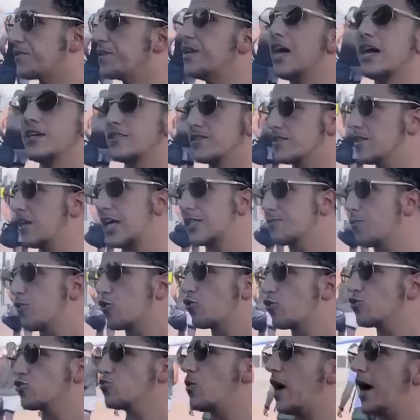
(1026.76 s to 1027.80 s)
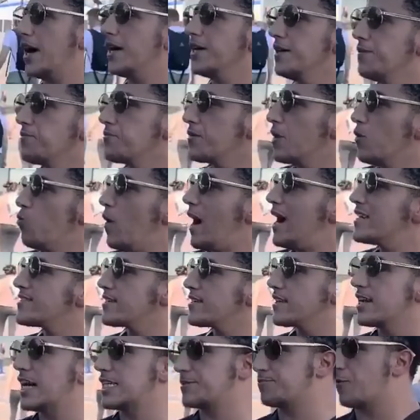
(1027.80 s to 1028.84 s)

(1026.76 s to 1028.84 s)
Yes, the last prophet. Because why? Why is the last